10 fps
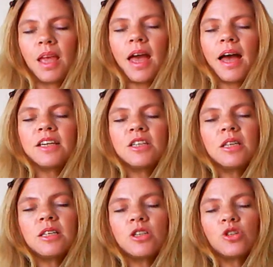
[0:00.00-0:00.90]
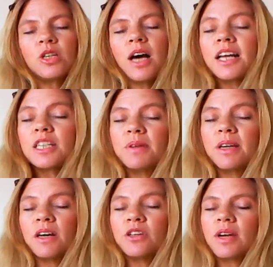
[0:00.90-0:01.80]
And this should not be
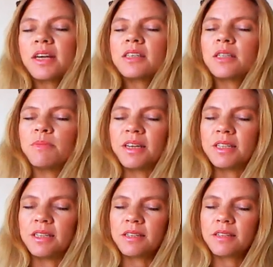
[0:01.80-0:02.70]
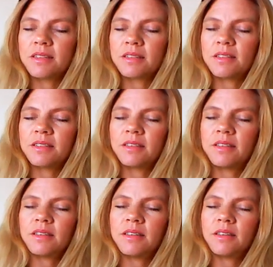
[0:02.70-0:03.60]
underestimated,
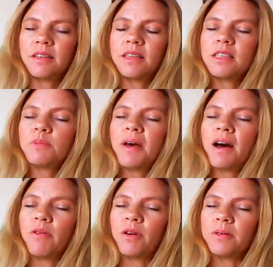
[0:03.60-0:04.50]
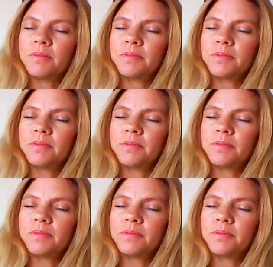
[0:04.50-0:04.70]
this power.